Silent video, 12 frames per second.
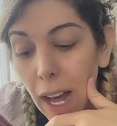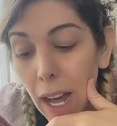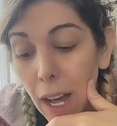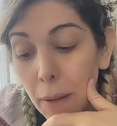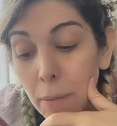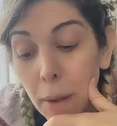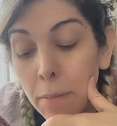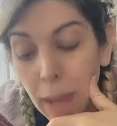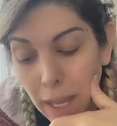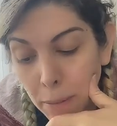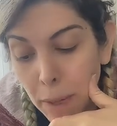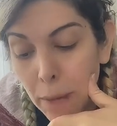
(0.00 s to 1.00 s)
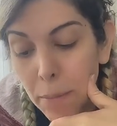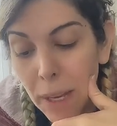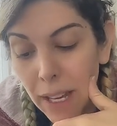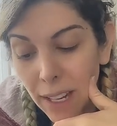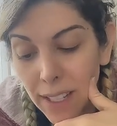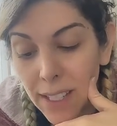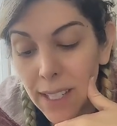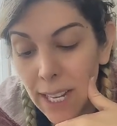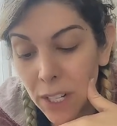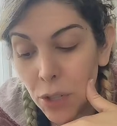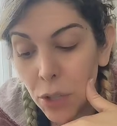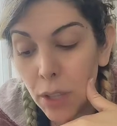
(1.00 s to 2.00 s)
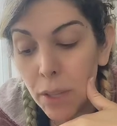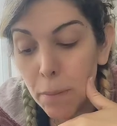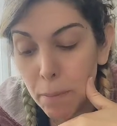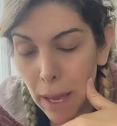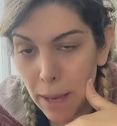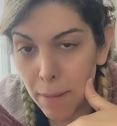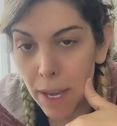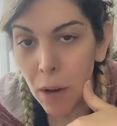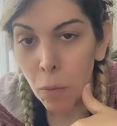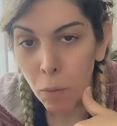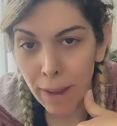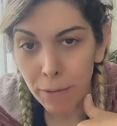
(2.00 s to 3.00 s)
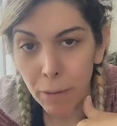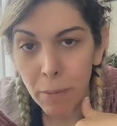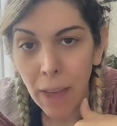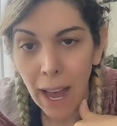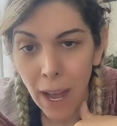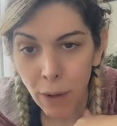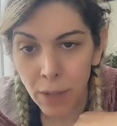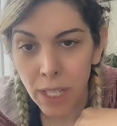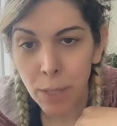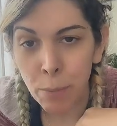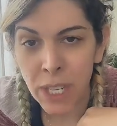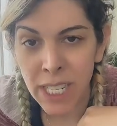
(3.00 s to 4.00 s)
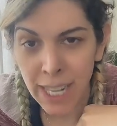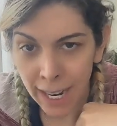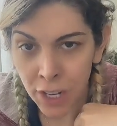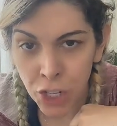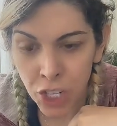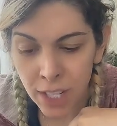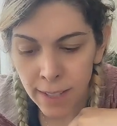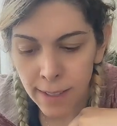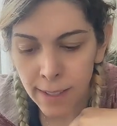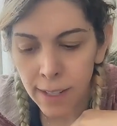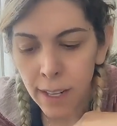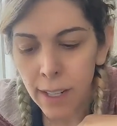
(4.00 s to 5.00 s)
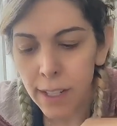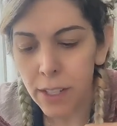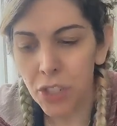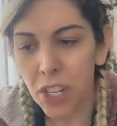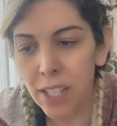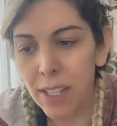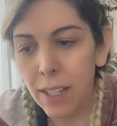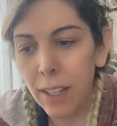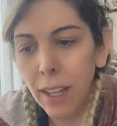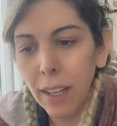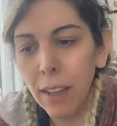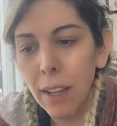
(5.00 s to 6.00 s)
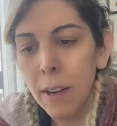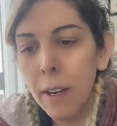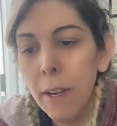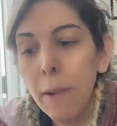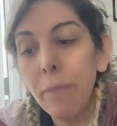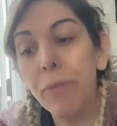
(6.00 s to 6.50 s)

Um, maybe because Sienna took the baby away from the house's protections, suggested Lilith.